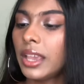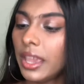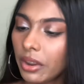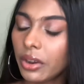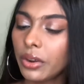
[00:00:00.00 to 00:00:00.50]

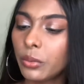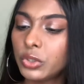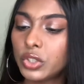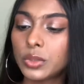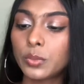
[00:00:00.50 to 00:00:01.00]
hair,
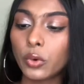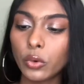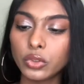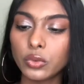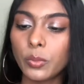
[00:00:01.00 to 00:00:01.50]
which is
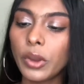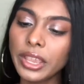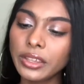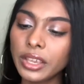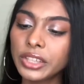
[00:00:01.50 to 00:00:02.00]
prone to
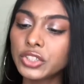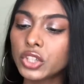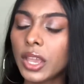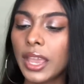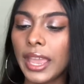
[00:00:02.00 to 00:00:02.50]
breakage,
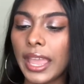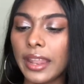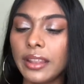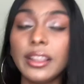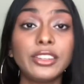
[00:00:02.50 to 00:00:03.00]

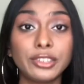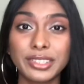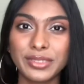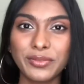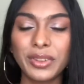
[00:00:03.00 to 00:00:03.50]
and it
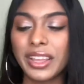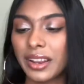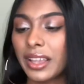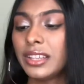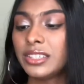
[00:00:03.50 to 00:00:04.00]
is
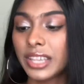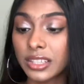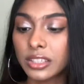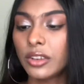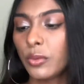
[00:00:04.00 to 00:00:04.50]
gonna
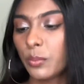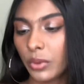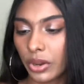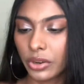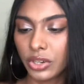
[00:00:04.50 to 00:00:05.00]
intensely
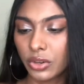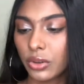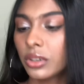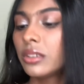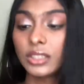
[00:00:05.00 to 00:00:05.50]
repair
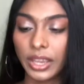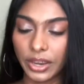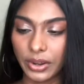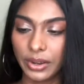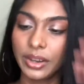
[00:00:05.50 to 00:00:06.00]
your
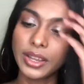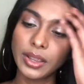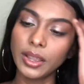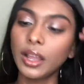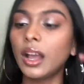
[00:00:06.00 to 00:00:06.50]
hair.
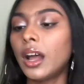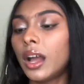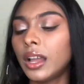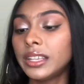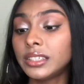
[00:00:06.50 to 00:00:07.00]

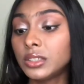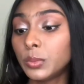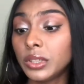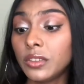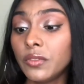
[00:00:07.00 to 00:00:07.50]
It is
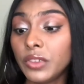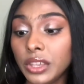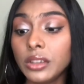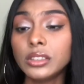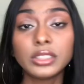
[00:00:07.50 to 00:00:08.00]
with
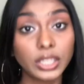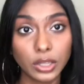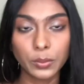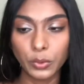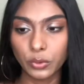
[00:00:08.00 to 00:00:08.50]
vegan
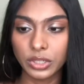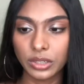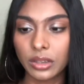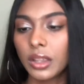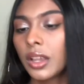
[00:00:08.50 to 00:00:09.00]
silk protein.